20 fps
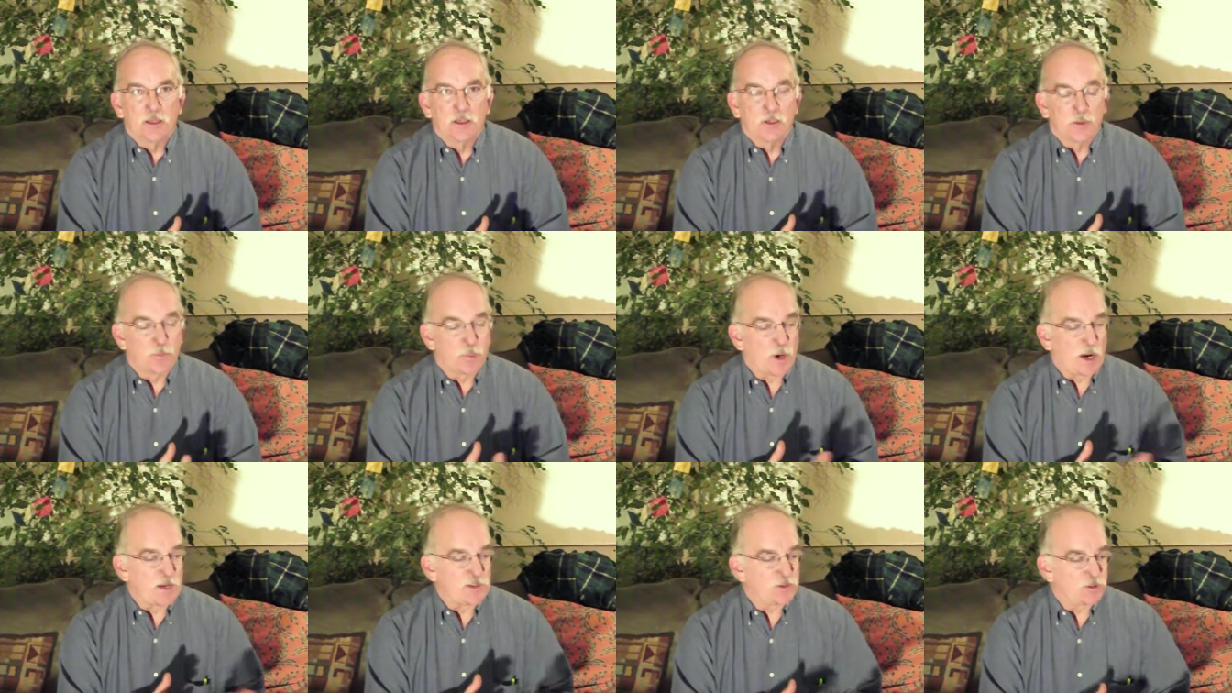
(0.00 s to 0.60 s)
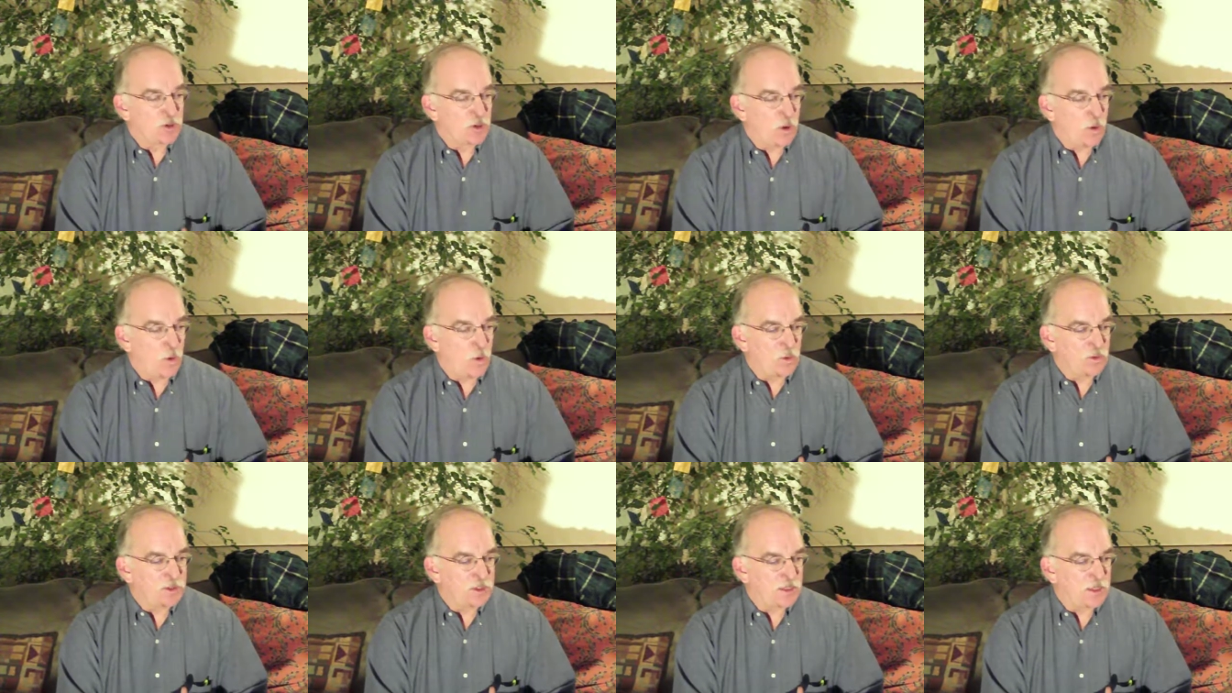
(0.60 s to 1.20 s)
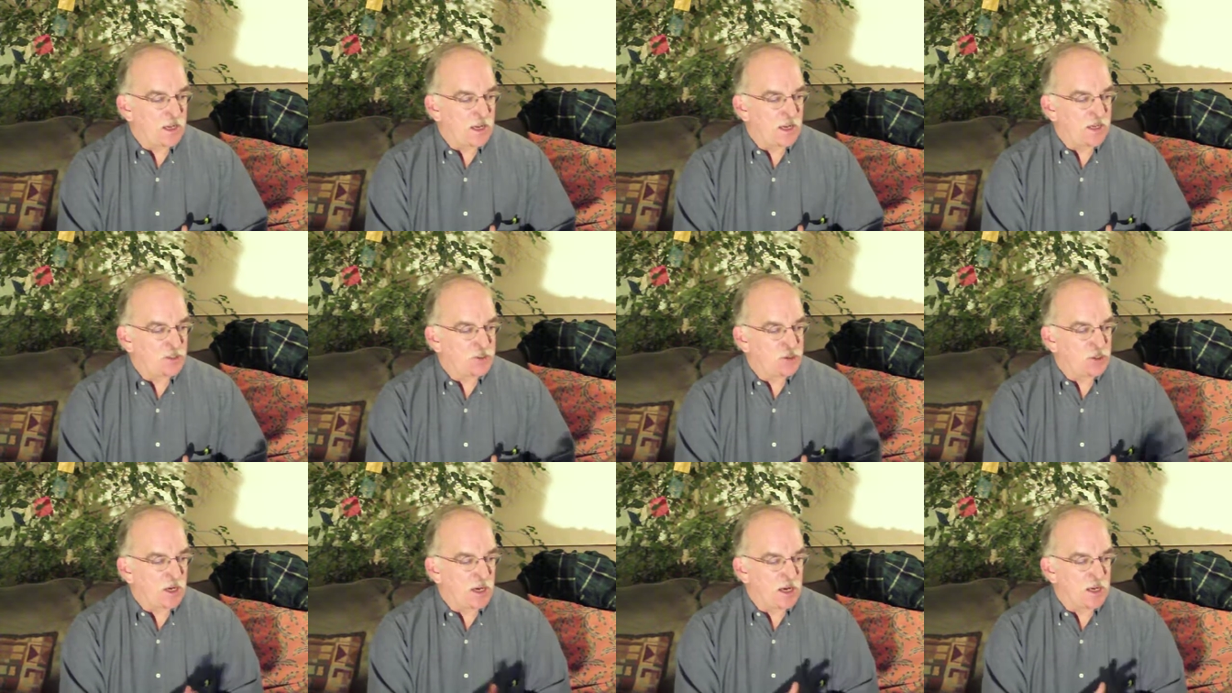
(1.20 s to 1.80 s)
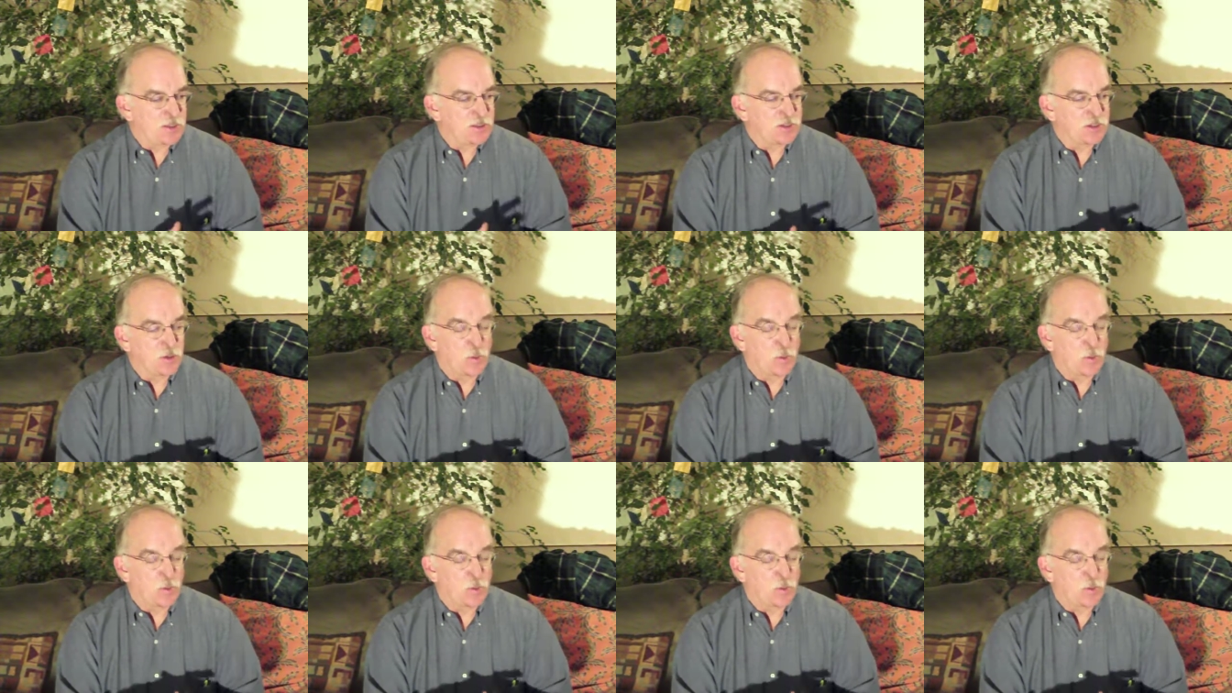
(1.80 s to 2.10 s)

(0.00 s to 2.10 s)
The price of gold today changed.